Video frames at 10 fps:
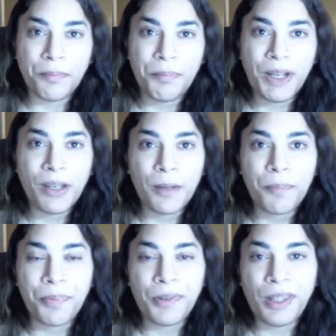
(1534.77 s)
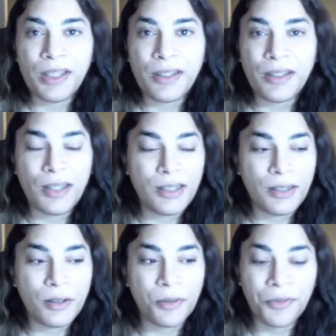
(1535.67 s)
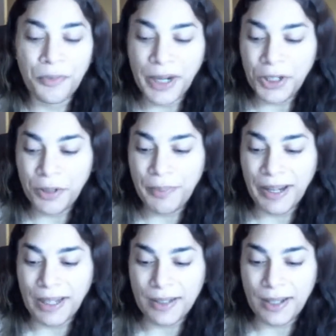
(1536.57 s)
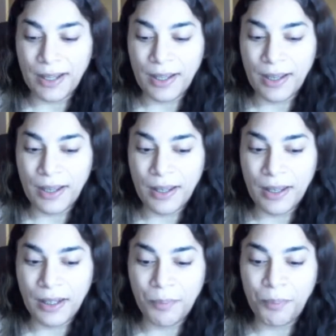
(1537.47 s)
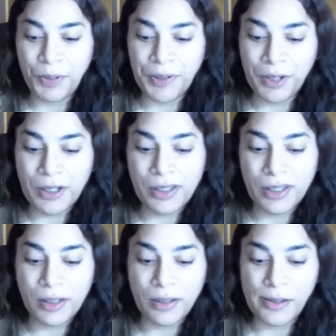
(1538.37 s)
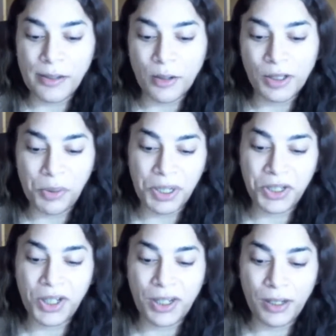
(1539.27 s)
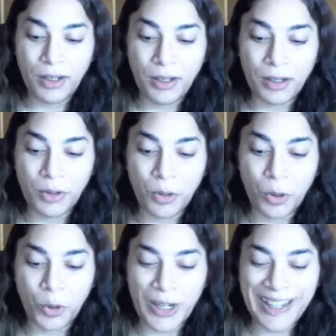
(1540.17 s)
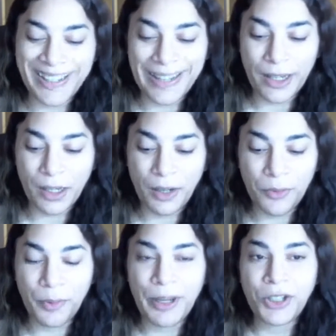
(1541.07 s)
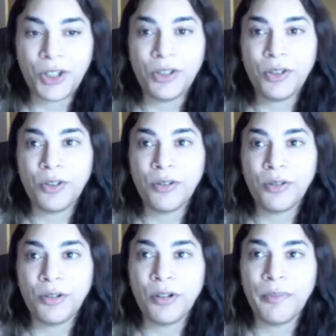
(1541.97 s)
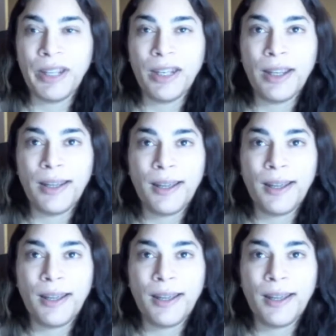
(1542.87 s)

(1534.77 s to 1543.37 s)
build up this confirmation bias, and it prevents contradicting information to come in.